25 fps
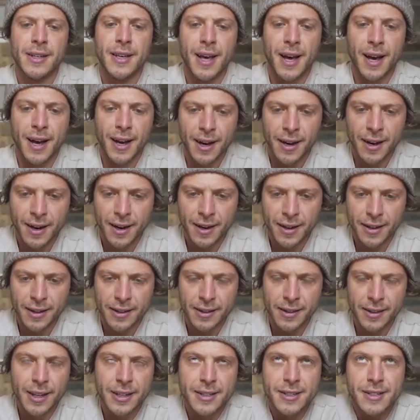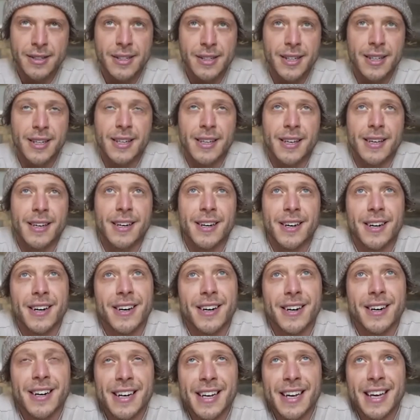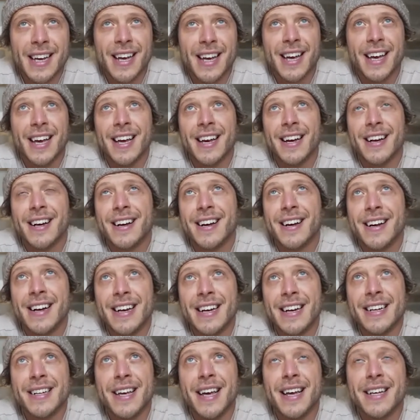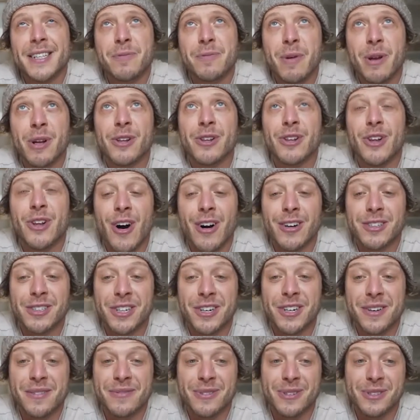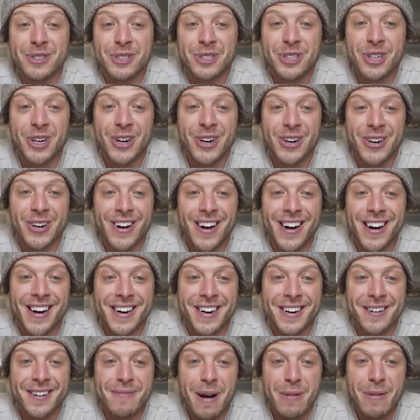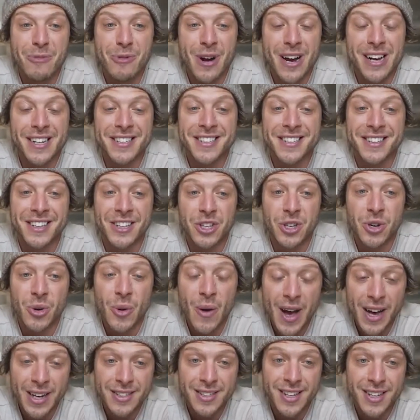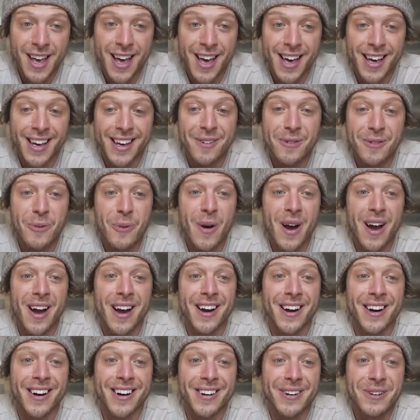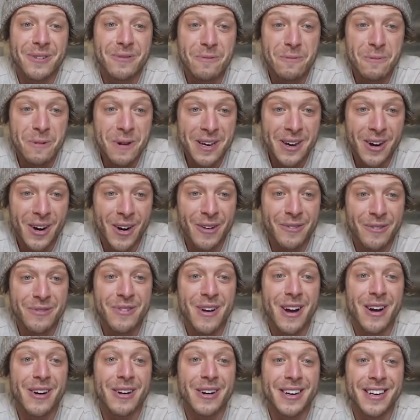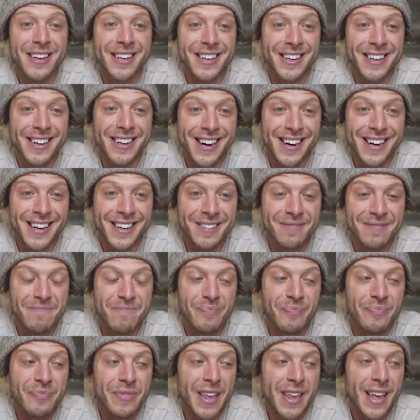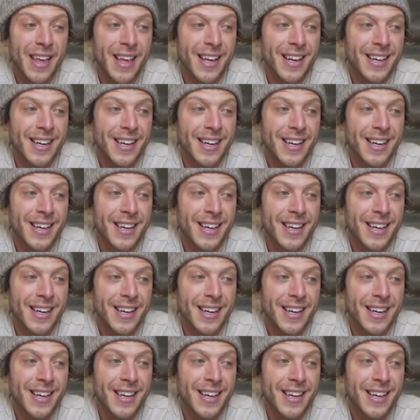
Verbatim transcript: yeah, let's see. It, has been a long journey for sure. Um, I'm raised in the USA where we are very um,